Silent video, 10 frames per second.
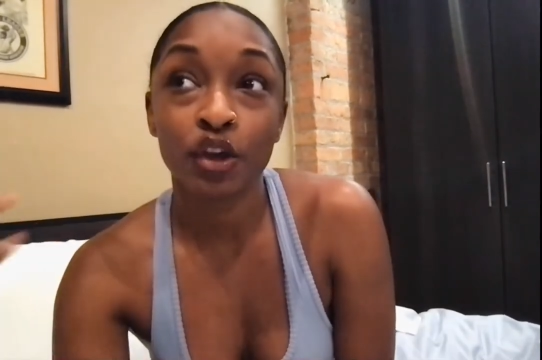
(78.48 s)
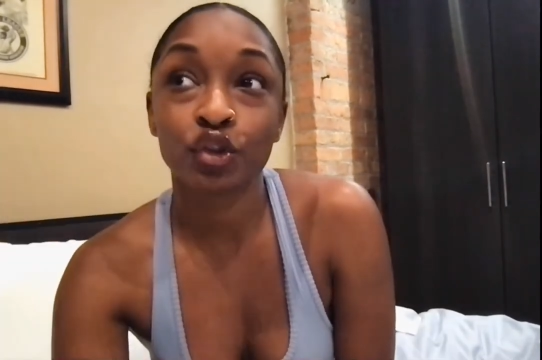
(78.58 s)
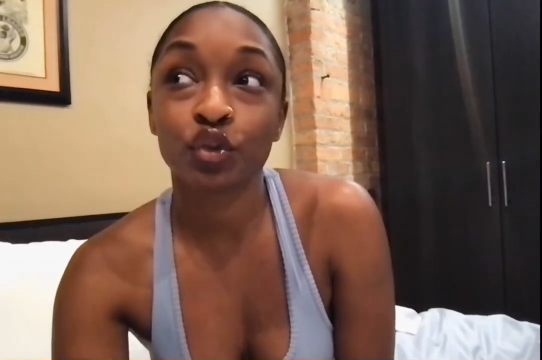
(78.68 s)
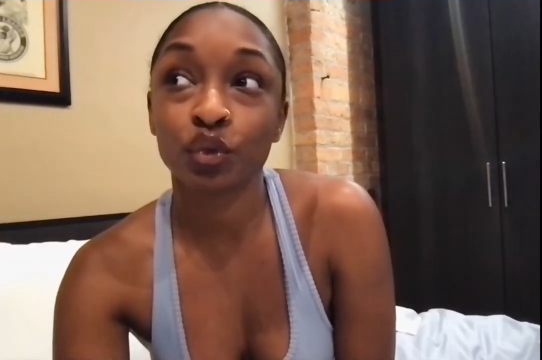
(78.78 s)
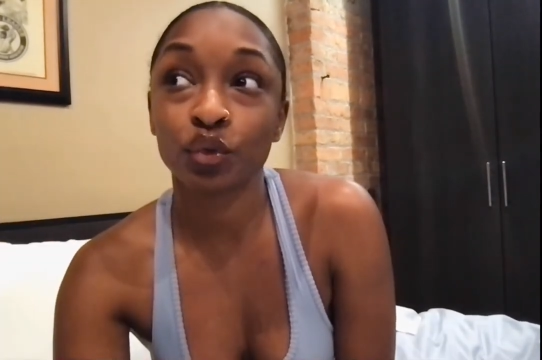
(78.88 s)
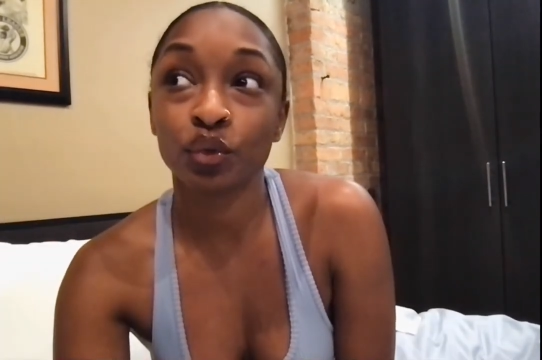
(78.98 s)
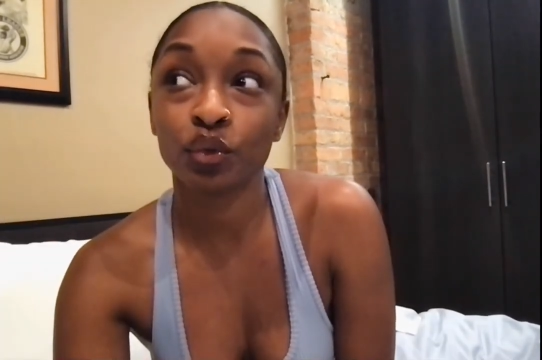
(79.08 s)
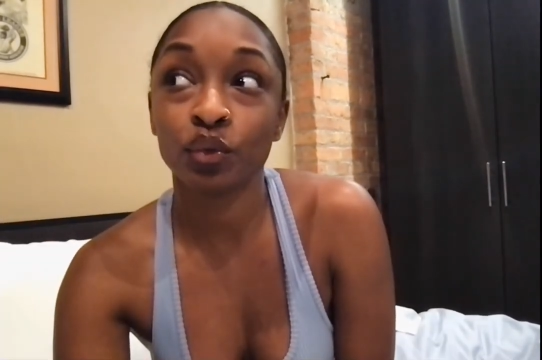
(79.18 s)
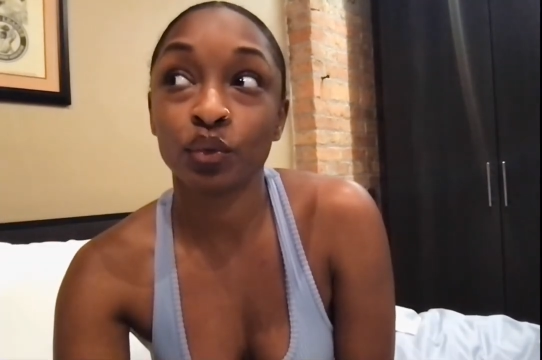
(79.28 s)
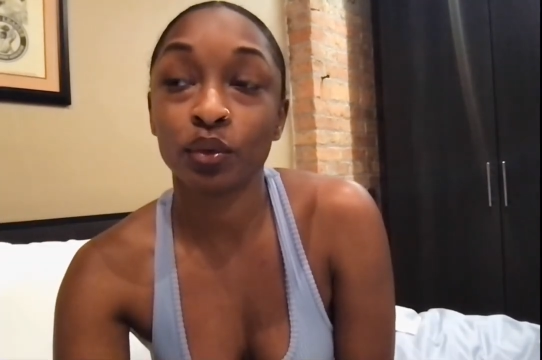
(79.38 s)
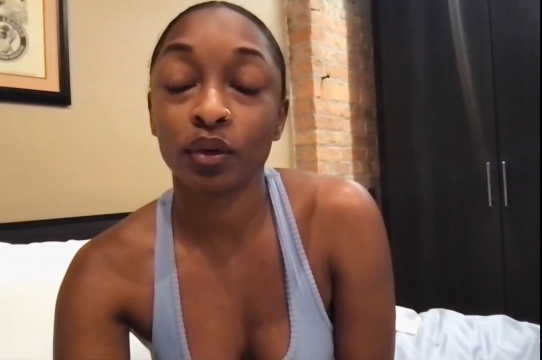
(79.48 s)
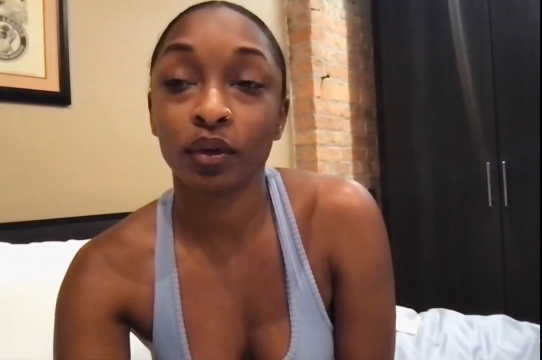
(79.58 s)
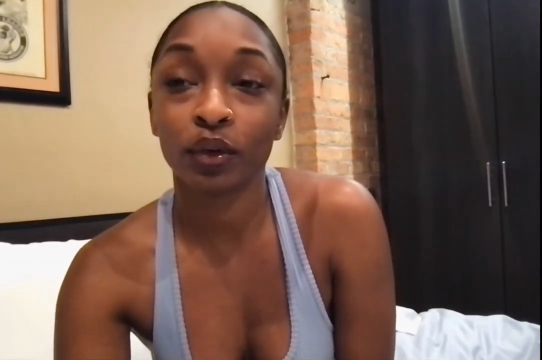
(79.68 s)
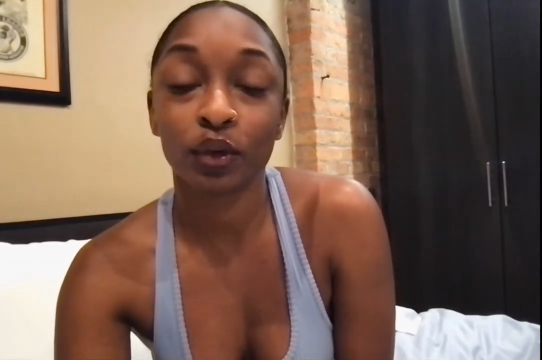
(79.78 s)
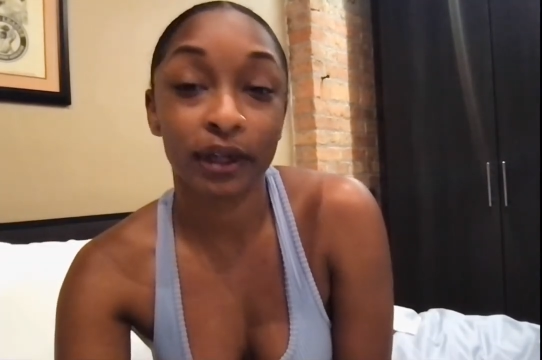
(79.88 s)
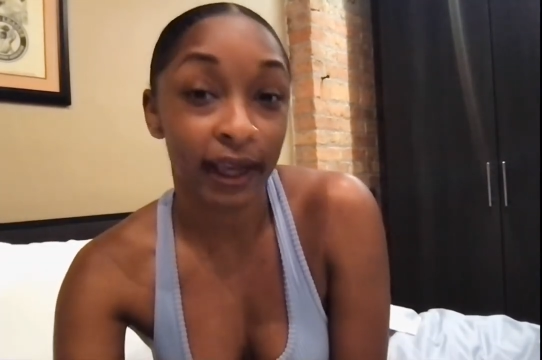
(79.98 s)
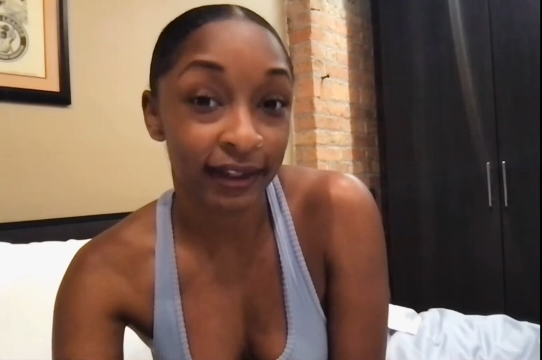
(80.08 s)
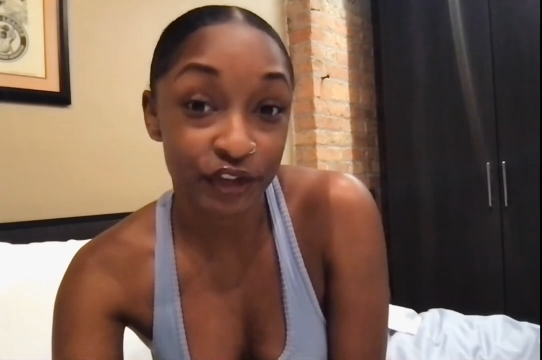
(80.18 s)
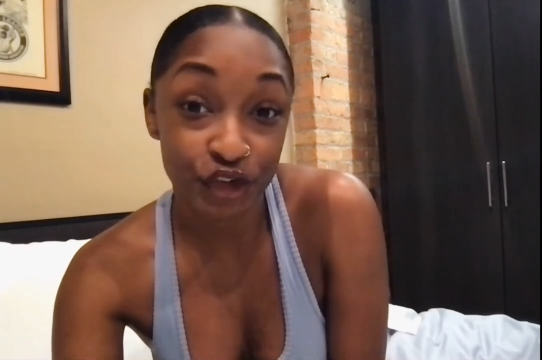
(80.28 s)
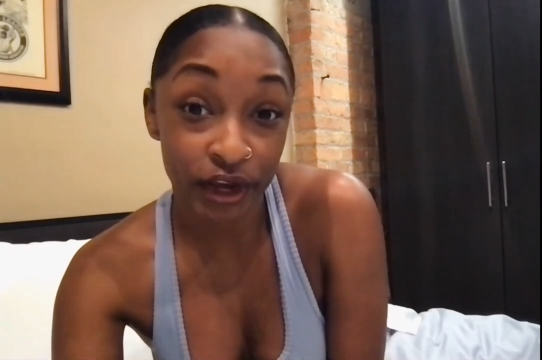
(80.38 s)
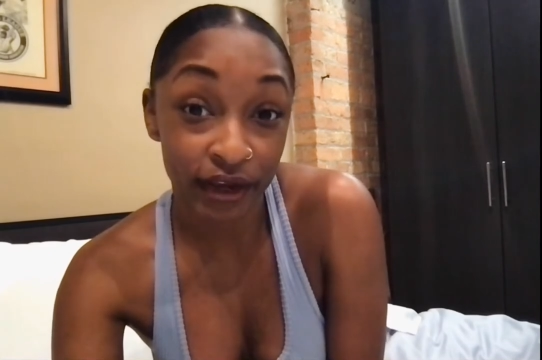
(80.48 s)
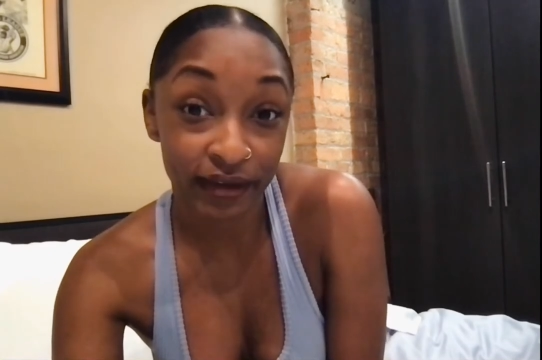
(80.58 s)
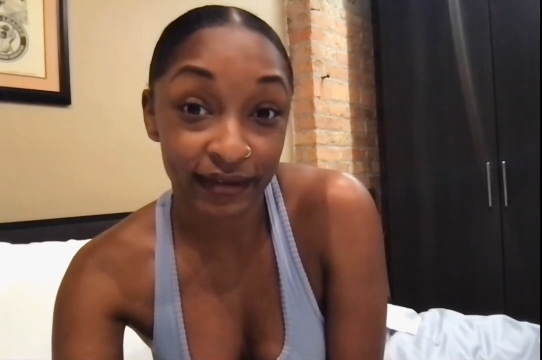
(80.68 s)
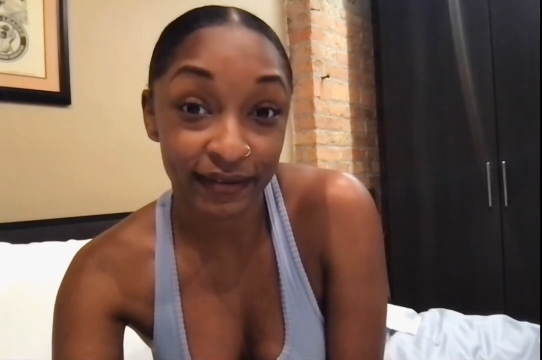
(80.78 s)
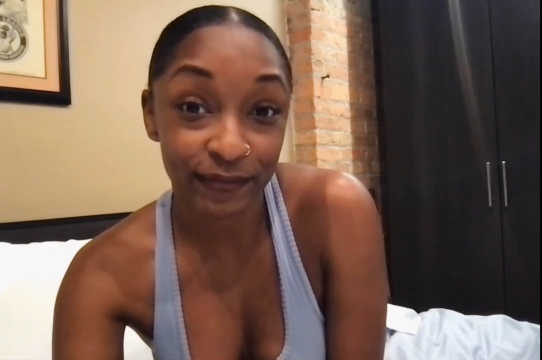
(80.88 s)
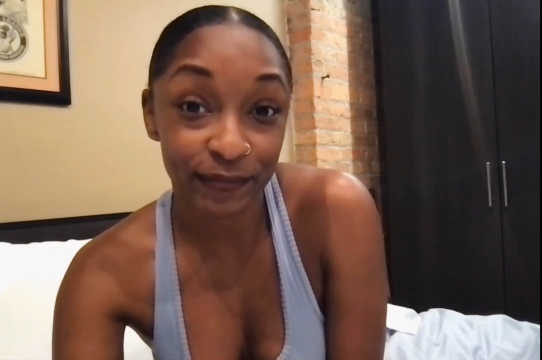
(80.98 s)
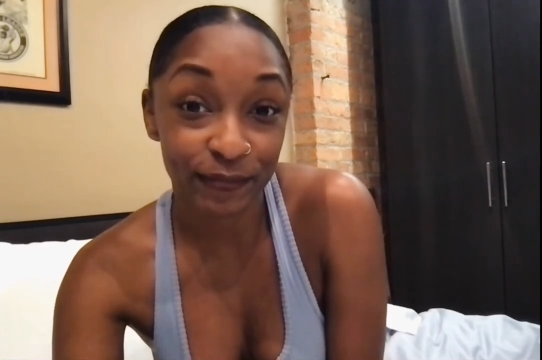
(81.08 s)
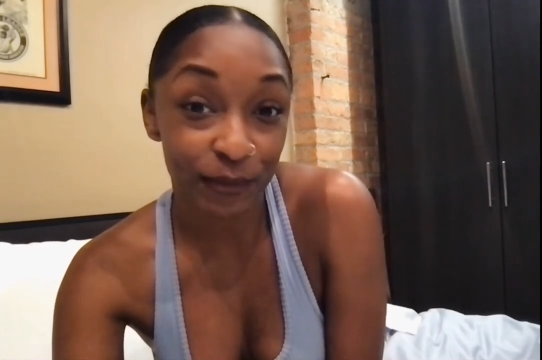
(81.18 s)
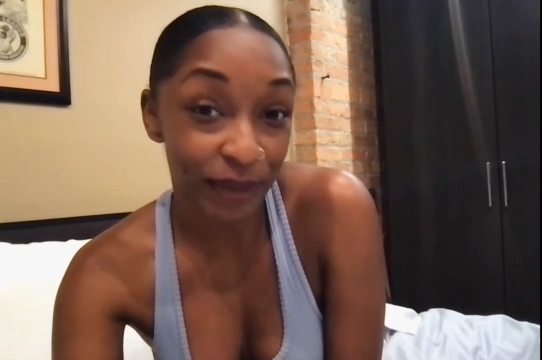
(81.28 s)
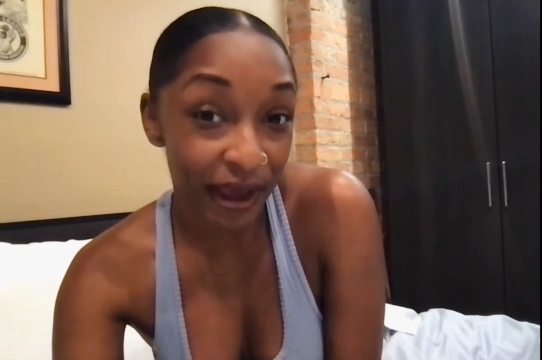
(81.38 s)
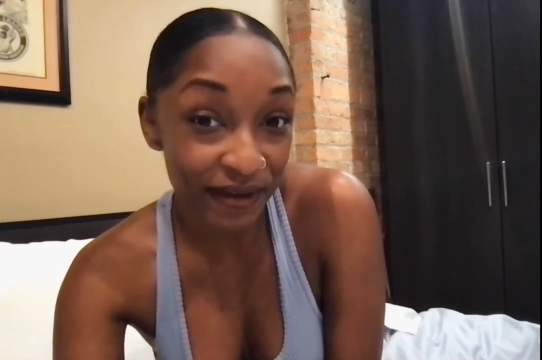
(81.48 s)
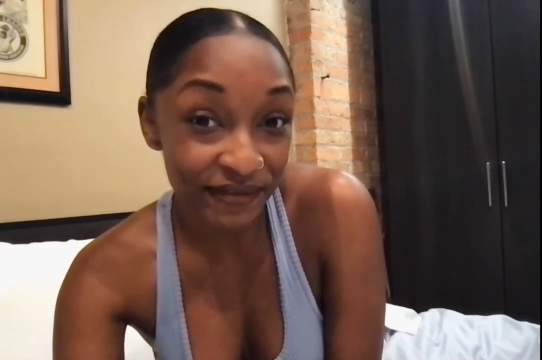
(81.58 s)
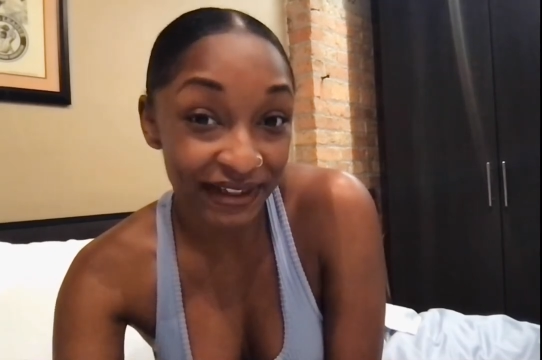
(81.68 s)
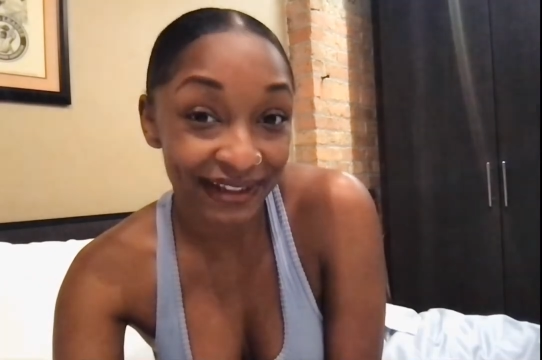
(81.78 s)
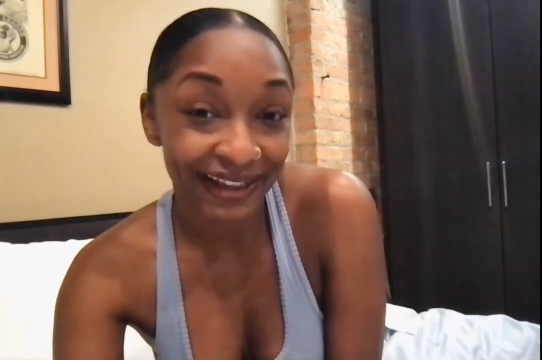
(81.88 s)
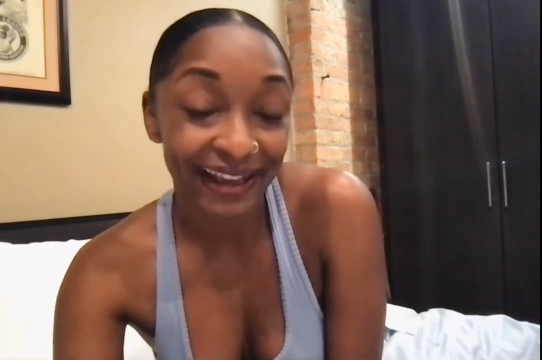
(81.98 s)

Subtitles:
to create a check from heaven.